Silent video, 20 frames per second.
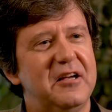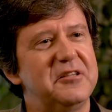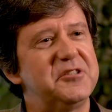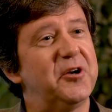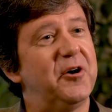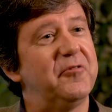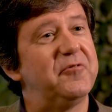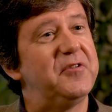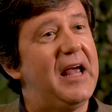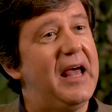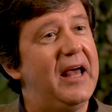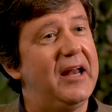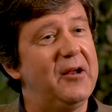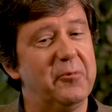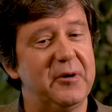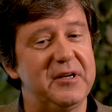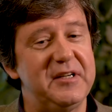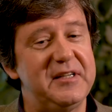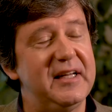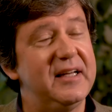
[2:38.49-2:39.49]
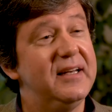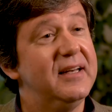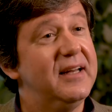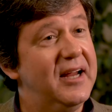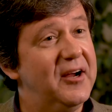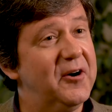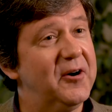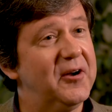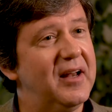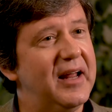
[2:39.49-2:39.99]
So if anyone didn't
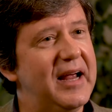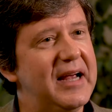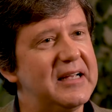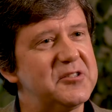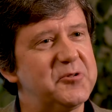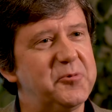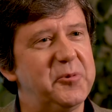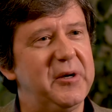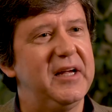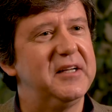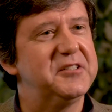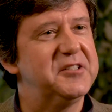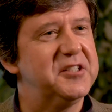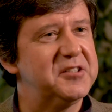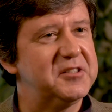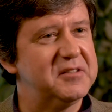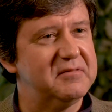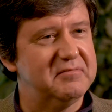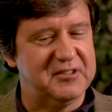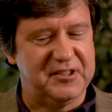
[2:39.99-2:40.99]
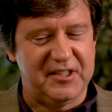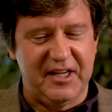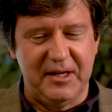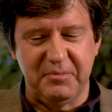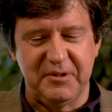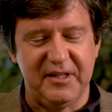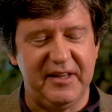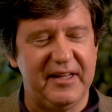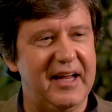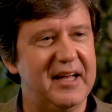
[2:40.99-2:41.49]
hear it last week, just
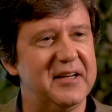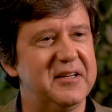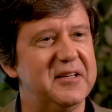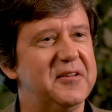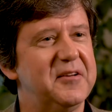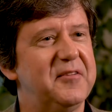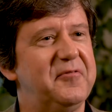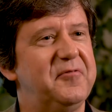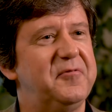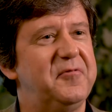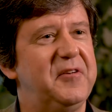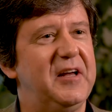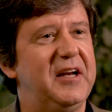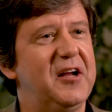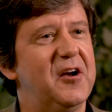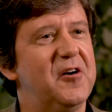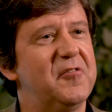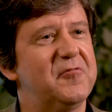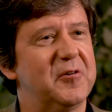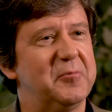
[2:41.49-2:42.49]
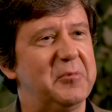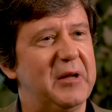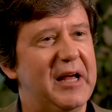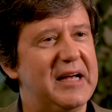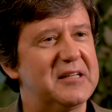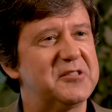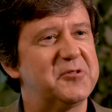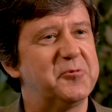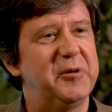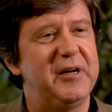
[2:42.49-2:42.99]
skip to the end of the video from
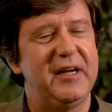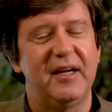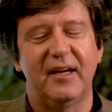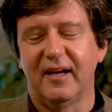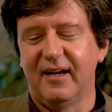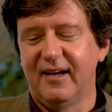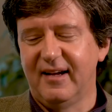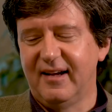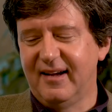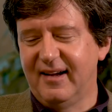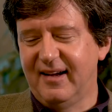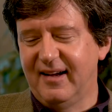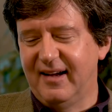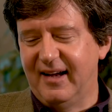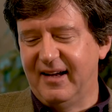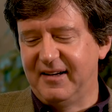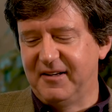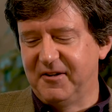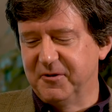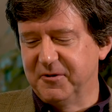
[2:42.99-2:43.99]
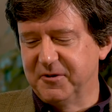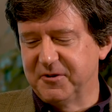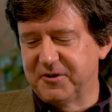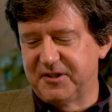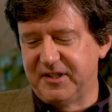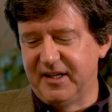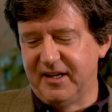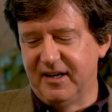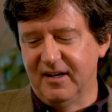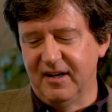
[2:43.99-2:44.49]
last week and you'll
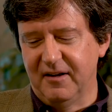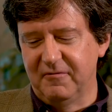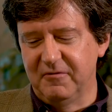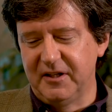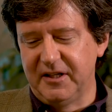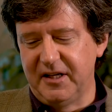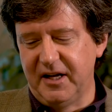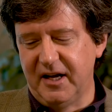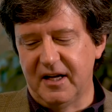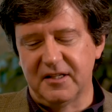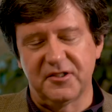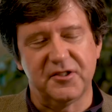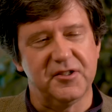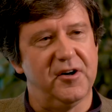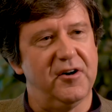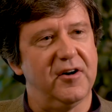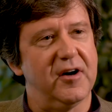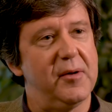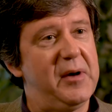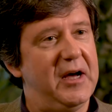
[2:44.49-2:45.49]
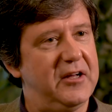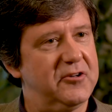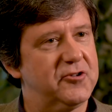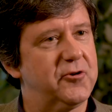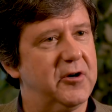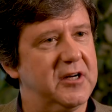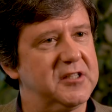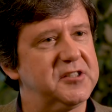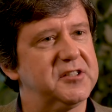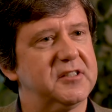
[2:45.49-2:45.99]
see a lovely song about
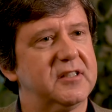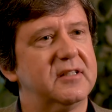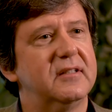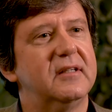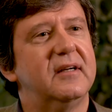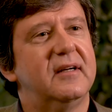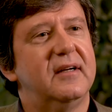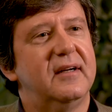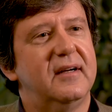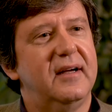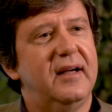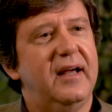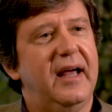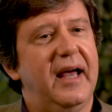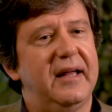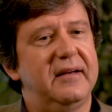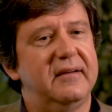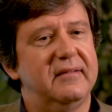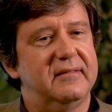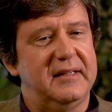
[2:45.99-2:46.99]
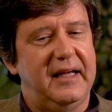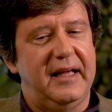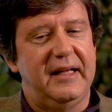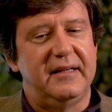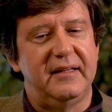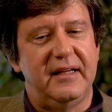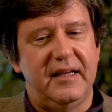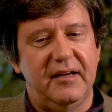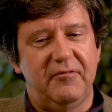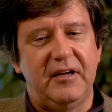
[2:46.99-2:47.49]
trust
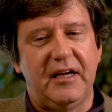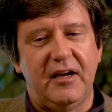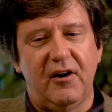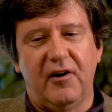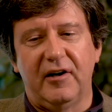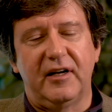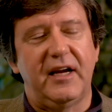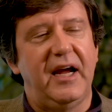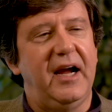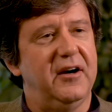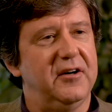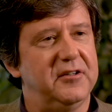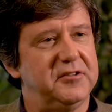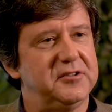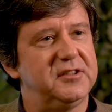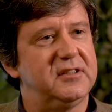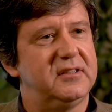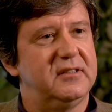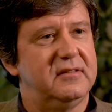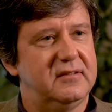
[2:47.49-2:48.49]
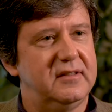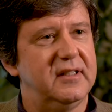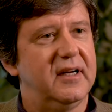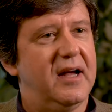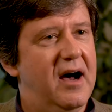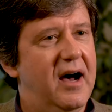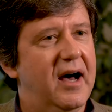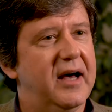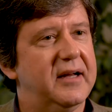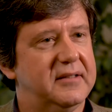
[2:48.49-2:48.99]
and giving our cares to
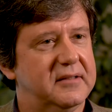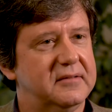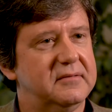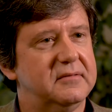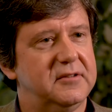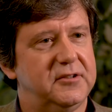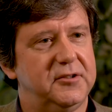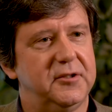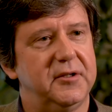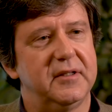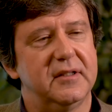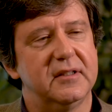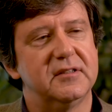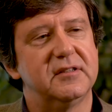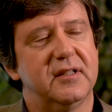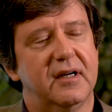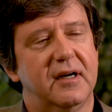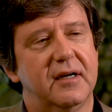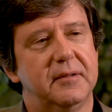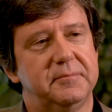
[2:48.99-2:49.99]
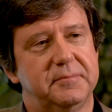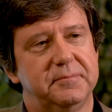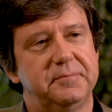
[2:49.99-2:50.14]
God during this time.